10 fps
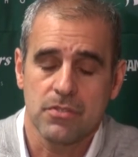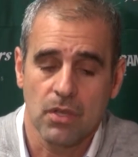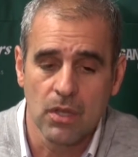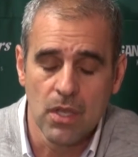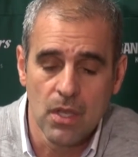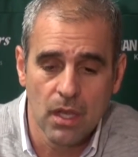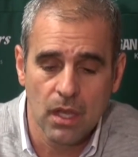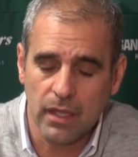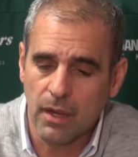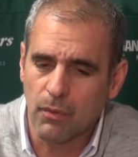So,
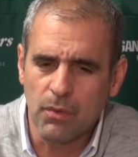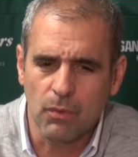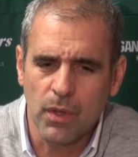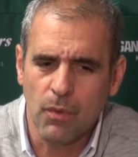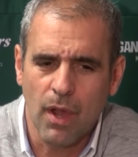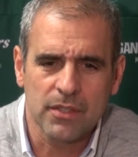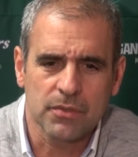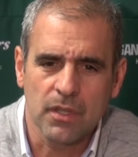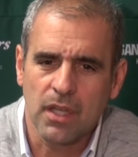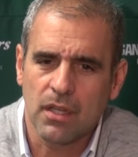again, we, we watch
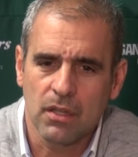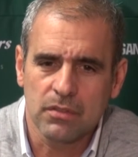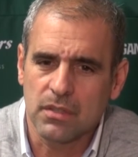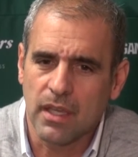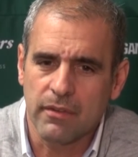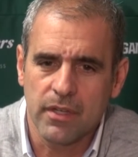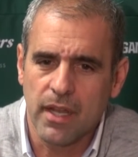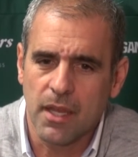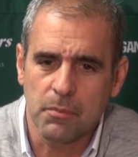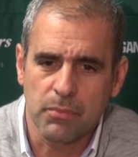really closely every
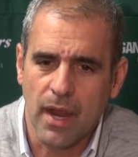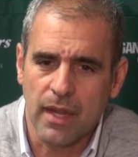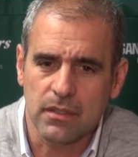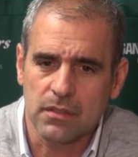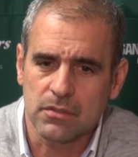day in practice.